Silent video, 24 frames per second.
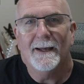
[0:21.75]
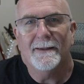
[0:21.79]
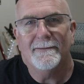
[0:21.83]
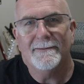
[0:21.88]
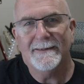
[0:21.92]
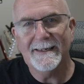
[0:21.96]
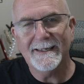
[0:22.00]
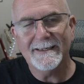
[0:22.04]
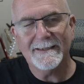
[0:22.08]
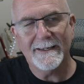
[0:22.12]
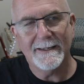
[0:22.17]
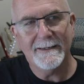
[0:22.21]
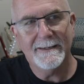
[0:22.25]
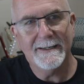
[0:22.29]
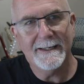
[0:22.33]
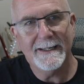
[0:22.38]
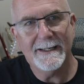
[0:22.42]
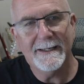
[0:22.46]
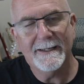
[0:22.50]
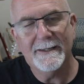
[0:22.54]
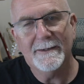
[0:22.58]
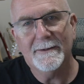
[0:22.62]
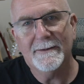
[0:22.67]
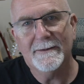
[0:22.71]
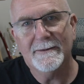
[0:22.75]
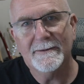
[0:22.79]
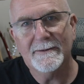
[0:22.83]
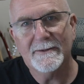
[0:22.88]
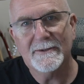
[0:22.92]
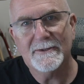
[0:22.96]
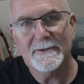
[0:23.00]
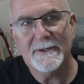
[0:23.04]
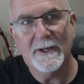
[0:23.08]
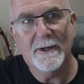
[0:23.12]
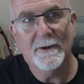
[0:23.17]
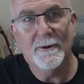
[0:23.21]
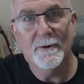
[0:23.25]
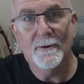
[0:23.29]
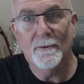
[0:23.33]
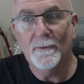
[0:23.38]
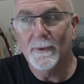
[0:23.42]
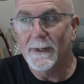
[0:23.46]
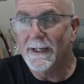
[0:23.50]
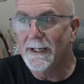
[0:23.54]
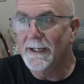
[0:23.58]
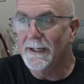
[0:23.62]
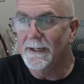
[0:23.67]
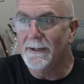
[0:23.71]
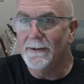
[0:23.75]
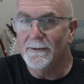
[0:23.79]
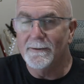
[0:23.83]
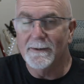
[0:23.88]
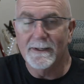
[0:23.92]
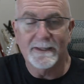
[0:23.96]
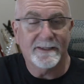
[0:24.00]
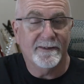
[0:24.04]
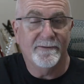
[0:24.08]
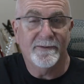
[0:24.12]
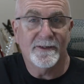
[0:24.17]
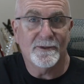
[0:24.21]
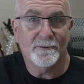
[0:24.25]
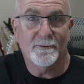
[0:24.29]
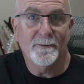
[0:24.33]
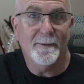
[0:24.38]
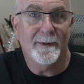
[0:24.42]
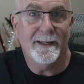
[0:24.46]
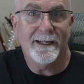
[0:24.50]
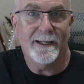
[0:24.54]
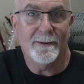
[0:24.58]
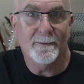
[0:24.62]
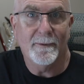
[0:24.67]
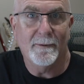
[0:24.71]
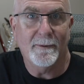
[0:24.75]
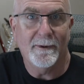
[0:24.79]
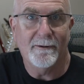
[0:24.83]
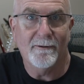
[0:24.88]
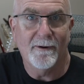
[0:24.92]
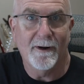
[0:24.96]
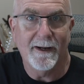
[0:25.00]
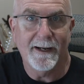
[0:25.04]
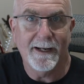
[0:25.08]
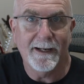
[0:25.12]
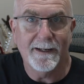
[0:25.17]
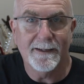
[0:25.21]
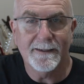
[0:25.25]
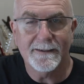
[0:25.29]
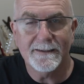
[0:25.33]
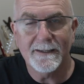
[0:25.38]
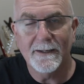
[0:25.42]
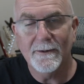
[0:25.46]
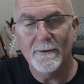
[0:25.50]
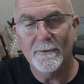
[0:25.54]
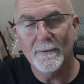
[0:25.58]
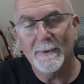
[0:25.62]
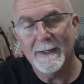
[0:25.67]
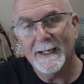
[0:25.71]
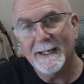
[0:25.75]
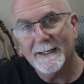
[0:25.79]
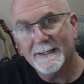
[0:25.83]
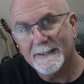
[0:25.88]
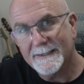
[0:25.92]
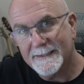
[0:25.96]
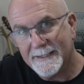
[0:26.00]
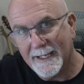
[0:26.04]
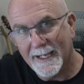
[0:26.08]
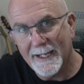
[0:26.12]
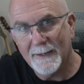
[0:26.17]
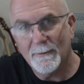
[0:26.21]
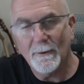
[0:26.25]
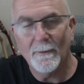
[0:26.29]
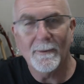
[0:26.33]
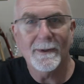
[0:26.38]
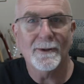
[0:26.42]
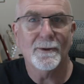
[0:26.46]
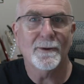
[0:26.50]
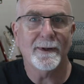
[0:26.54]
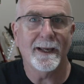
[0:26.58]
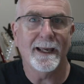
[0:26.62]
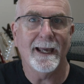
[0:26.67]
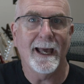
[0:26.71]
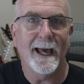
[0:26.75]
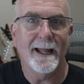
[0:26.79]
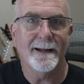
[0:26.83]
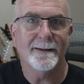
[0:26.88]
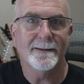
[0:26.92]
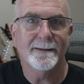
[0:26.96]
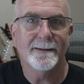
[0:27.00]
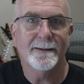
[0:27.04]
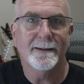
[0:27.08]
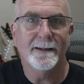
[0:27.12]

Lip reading: These are needed so it's a visual medium what we write in, so we understand what we're looking at.